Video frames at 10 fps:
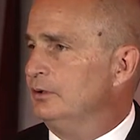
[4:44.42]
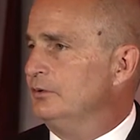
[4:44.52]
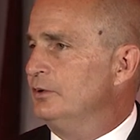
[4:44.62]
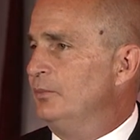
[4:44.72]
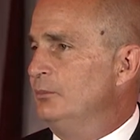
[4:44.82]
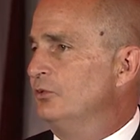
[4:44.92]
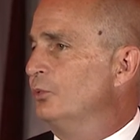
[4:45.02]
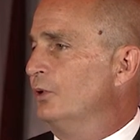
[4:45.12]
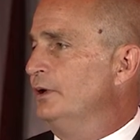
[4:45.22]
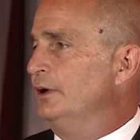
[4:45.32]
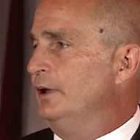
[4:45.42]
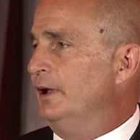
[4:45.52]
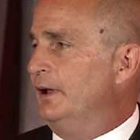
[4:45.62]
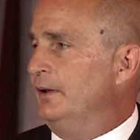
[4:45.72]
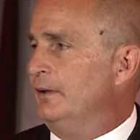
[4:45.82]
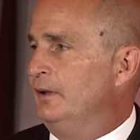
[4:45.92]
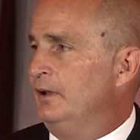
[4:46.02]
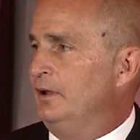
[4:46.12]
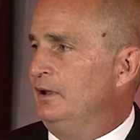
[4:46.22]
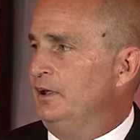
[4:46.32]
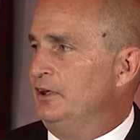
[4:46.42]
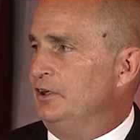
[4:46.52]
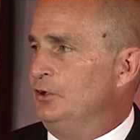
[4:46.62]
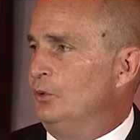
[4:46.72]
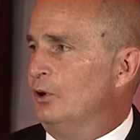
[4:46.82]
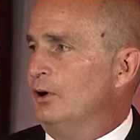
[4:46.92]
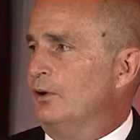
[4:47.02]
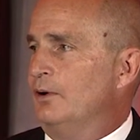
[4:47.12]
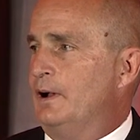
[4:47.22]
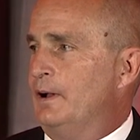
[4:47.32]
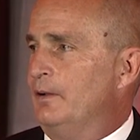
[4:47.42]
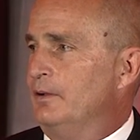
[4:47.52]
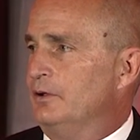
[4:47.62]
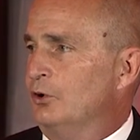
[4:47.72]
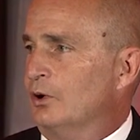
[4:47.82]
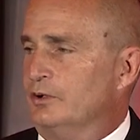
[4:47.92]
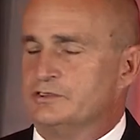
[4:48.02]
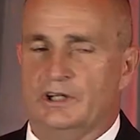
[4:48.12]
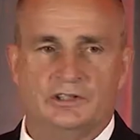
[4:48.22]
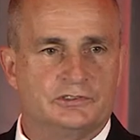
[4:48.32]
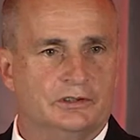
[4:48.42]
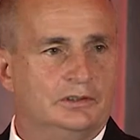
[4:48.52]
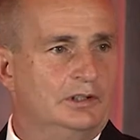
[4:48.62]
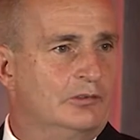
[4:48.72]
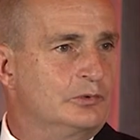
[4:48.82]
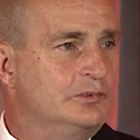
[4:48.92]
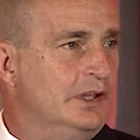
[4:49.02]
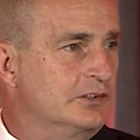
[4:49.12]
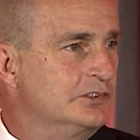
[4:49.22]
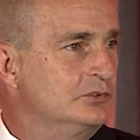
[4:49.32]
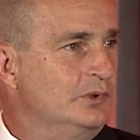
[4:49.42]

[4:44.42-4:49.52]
to be before you today. You are, uh, your organization, I'm from Texas.